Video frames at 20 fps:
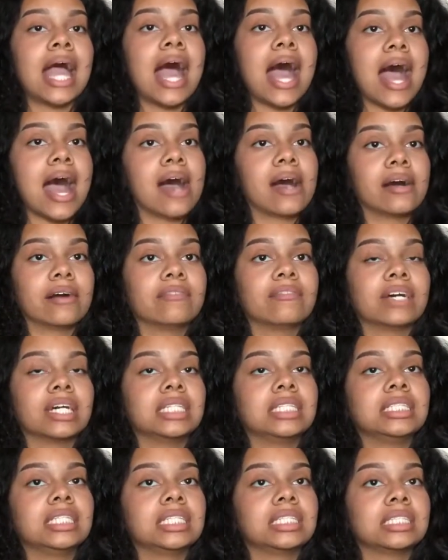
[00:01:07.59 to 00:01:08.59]
have a
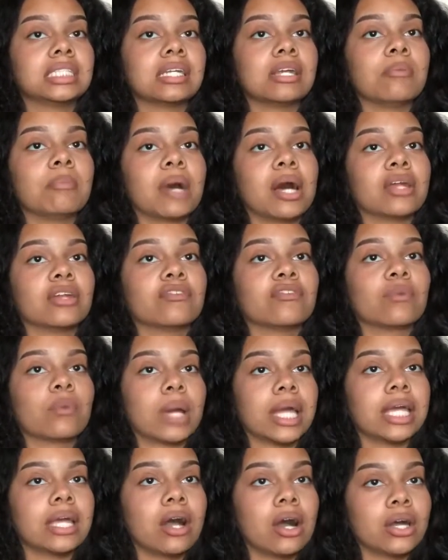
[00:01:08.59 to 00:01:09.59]
decent amount of
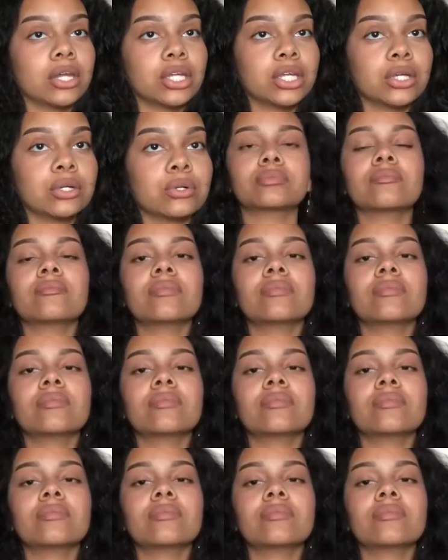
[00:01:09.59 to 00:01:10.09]
weight on you,